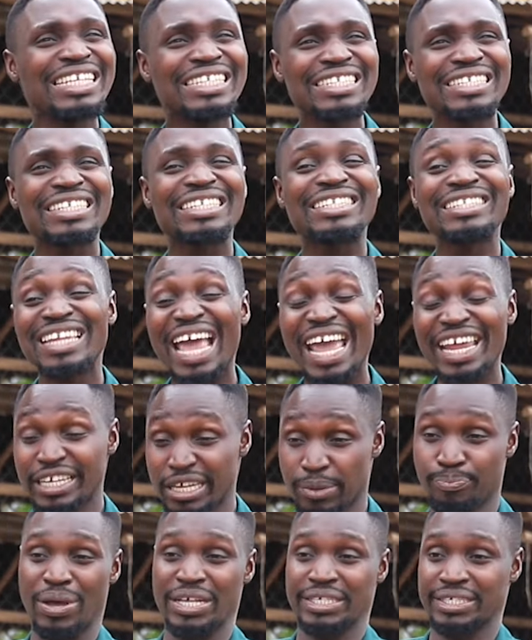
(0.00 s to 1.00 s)
least
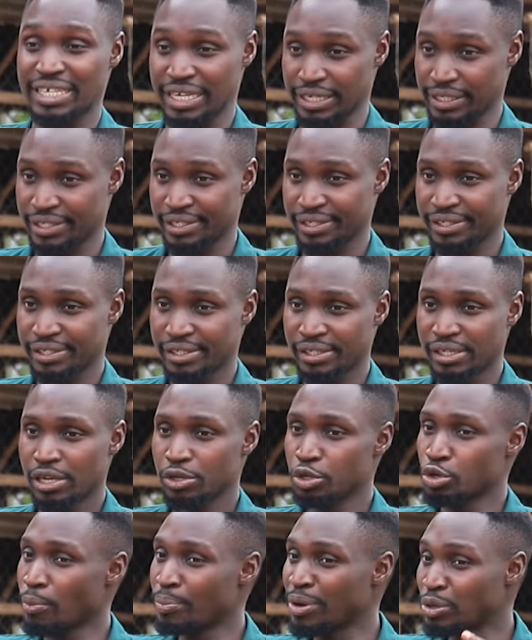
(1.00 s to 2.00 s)
90%.
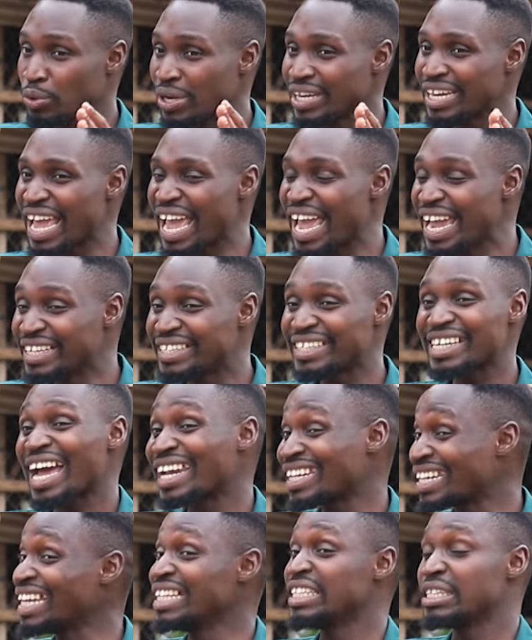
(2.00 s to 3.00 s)
You know, between 80
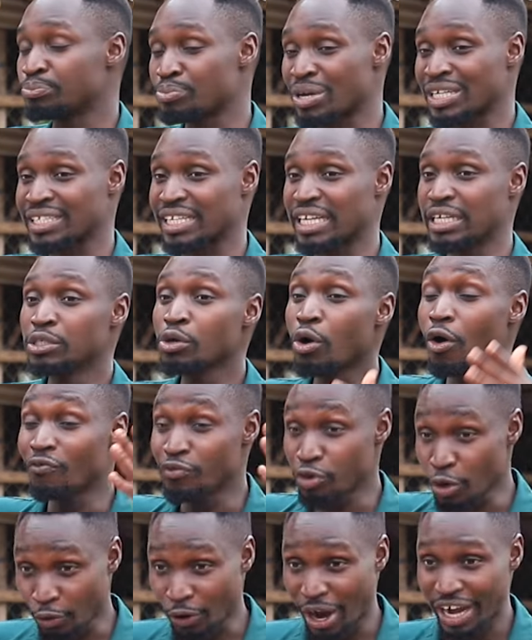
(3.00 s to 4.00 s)
and 90%
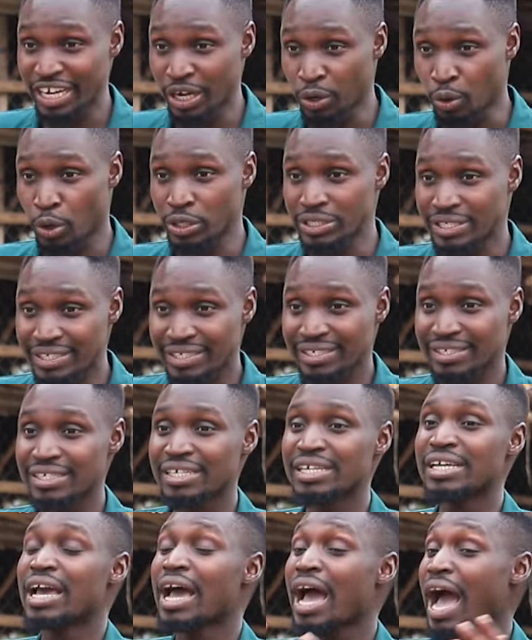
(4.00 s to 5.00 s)
of your running costs
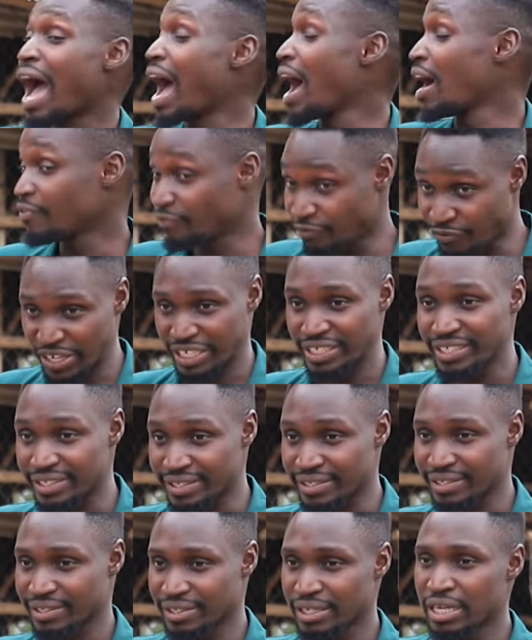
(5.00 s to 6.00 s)
are
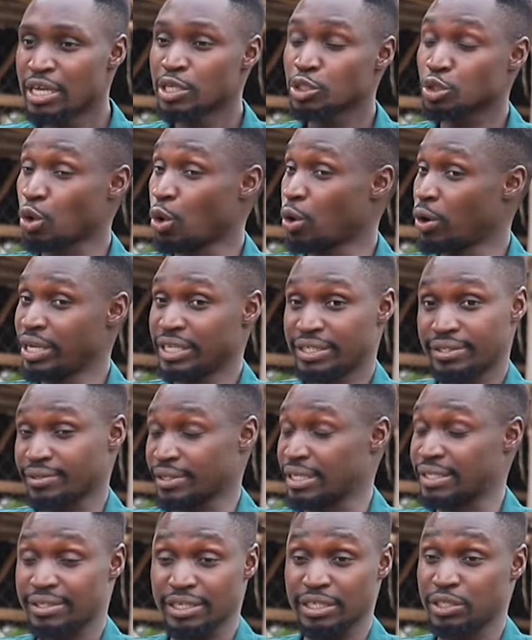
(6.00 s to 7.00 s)
feeds. So
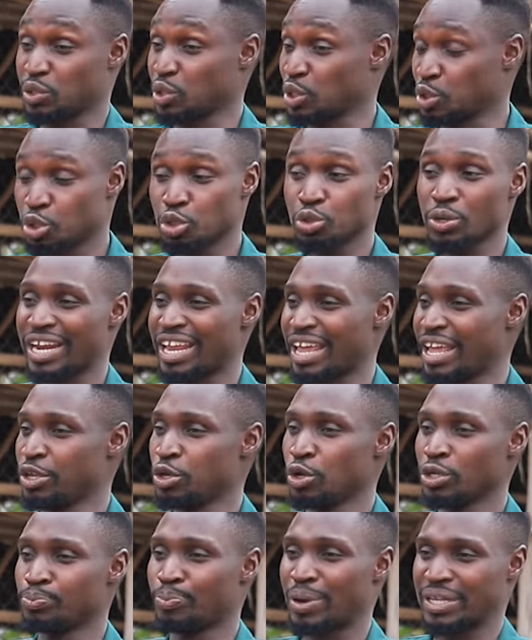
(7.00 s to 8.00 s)
it's usually a
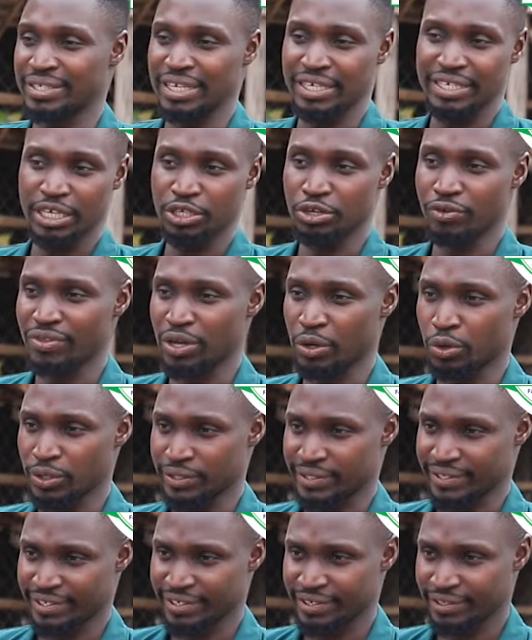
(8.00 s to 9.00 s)
huge percentage of the
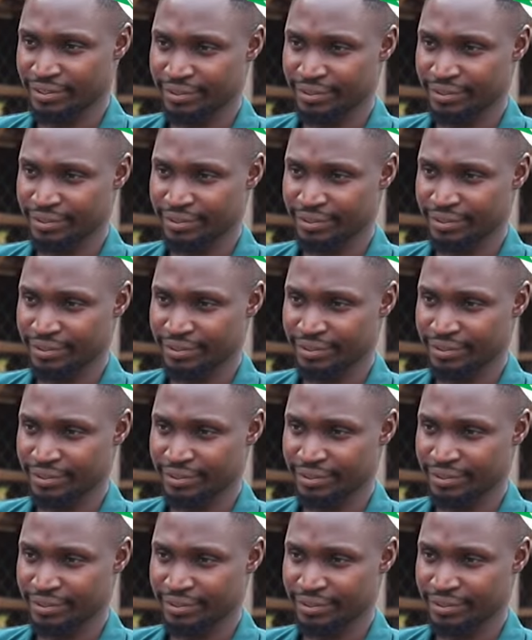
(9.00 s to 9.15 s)
cost.